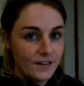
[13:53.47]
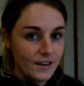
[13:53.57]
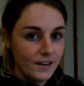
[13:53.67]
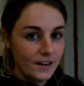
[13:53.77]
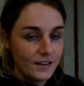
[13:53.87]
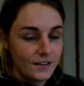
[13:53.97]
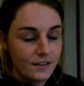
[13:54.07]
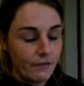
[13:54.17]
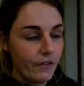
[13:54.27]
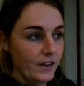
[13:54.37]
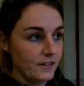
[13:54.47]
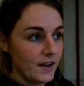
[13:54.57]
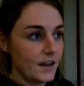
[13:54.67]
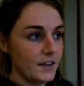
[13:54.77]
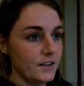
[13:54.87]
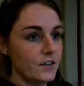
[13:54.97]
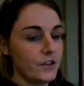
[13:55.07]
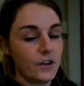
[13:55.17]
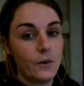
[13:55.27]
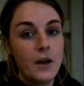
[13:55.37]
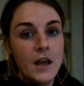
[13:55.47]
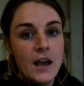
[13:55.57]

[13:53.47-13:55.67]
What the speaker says: the lists of things that I need to do